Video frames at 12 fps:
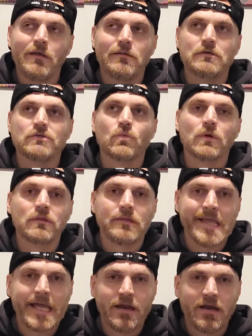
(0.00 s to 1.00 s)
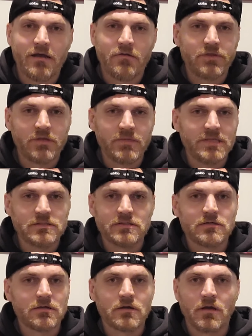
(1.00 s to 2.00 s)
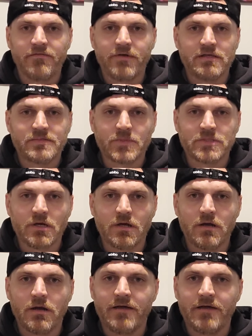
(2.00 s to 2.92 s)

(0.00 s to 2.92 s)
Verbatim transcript: There's one thing, I, I don't think Misha Cirkunov has much heart.